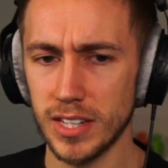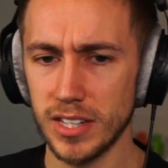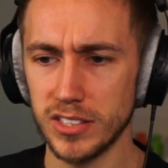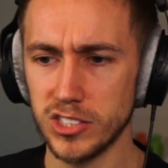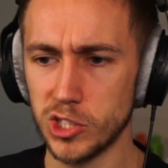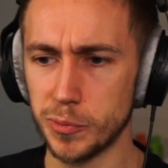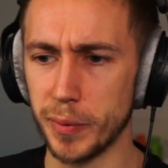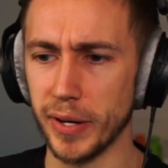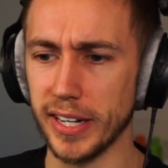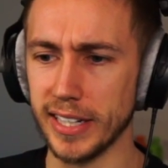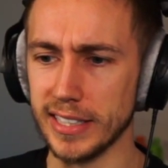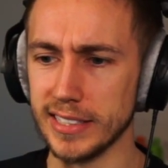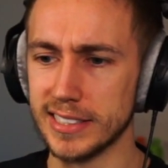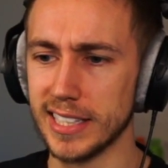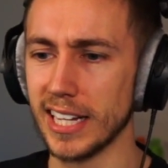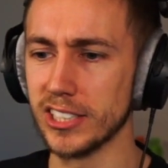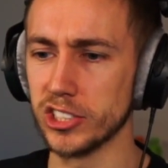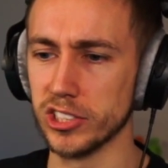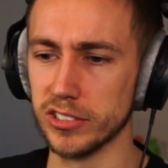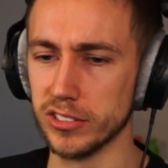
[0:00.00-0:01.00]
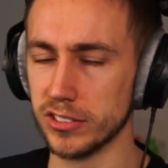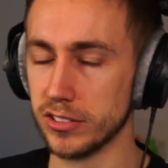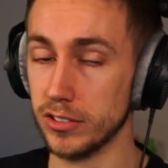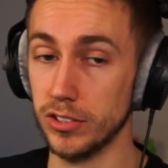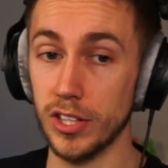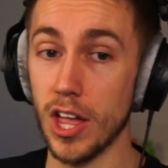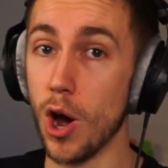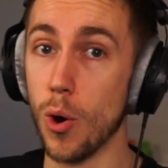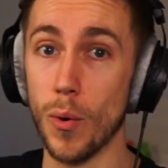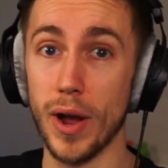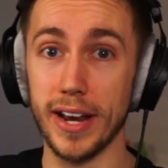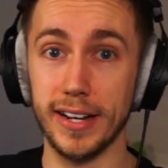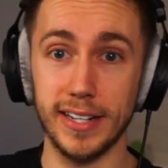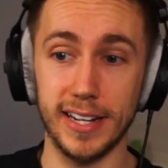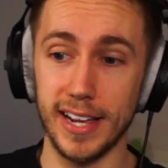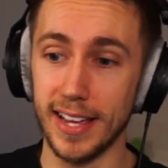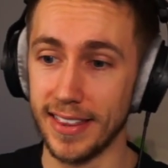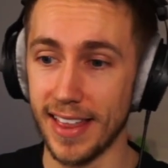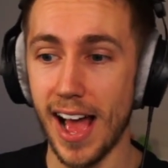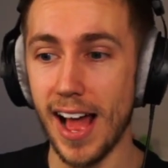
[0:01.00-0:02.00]
sprinting sessions. Nowhere
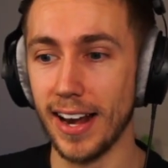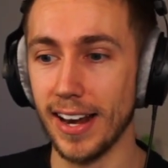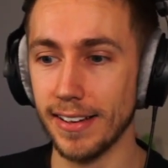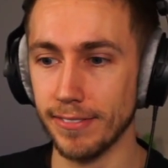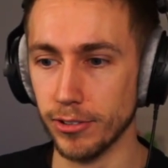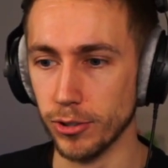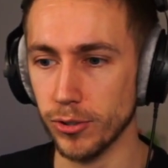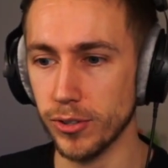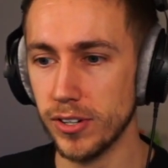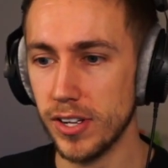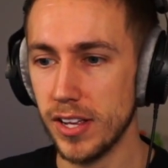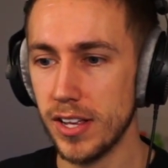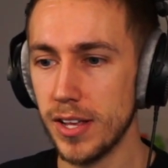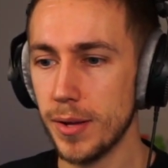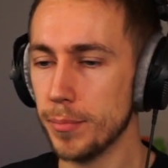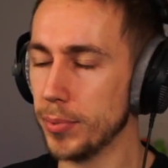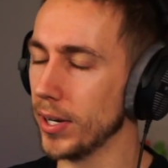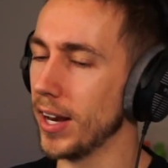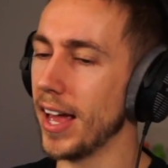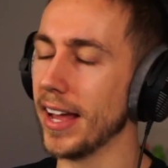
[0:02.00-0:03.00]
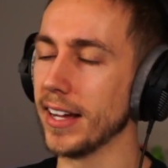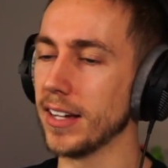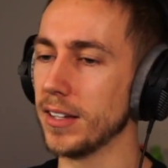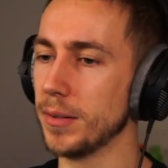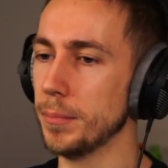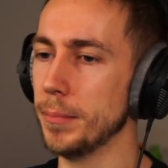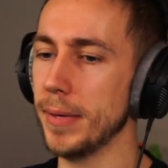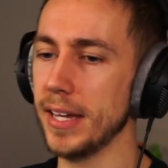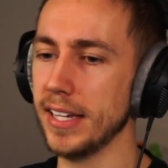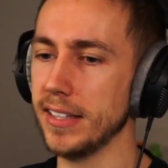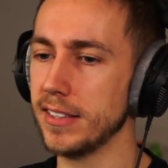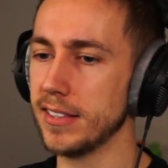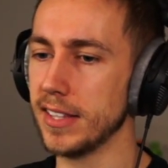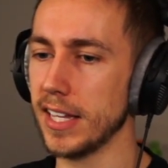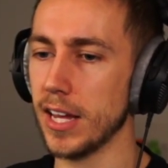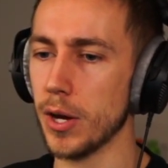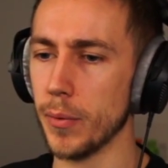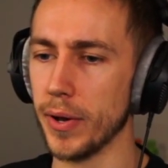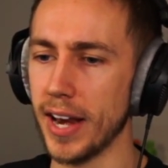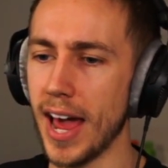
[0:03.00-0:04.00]
near that level, but like me,
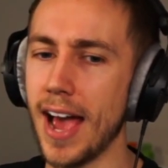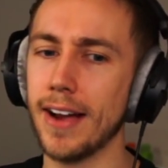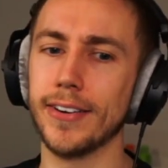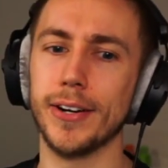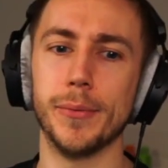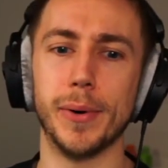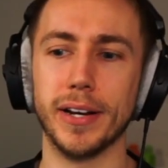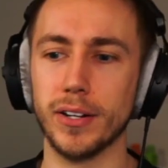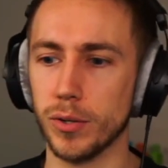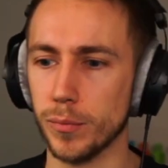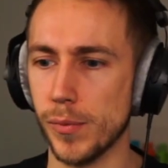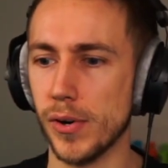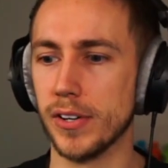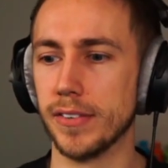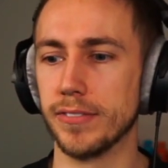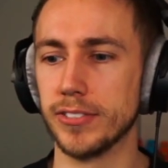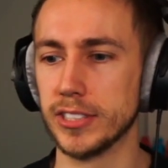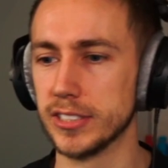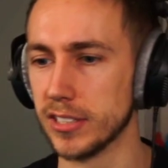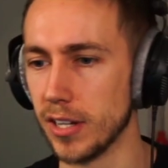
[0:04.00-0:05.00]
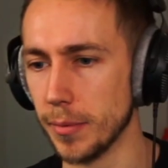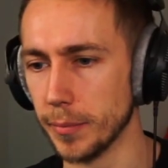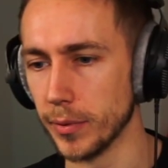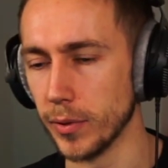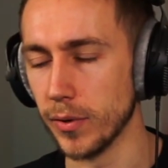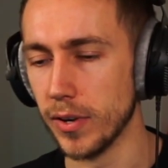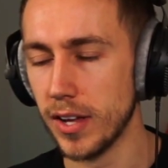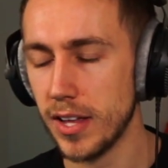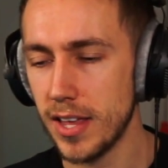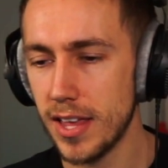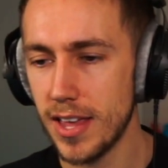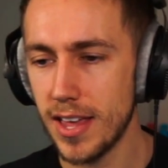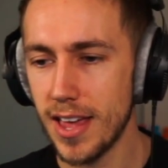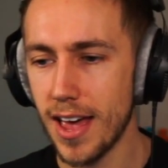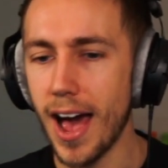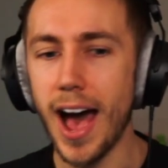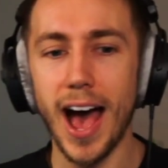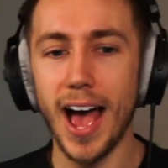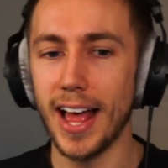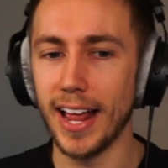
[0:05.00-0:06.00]
Theo, and Harry went on one, for example.
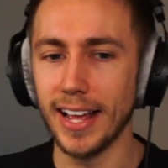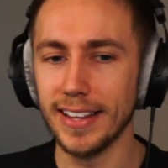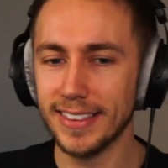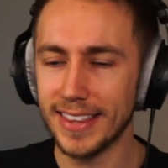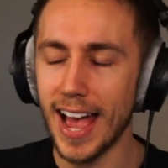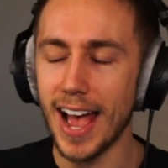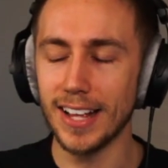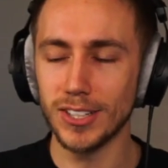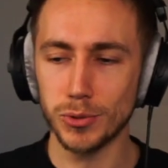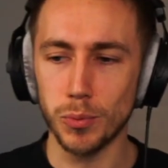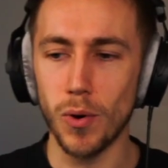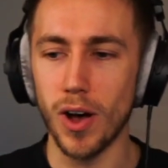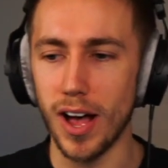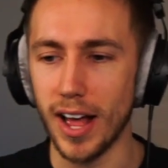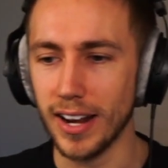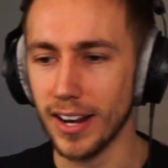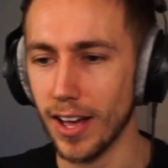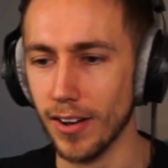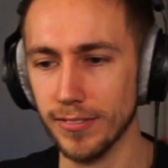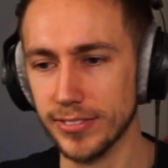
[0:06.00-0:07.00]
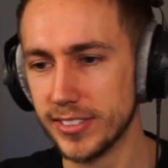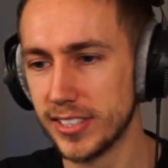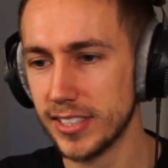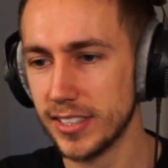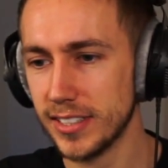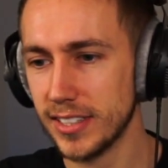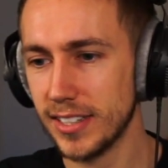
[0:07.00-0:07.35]
I that's what I loved.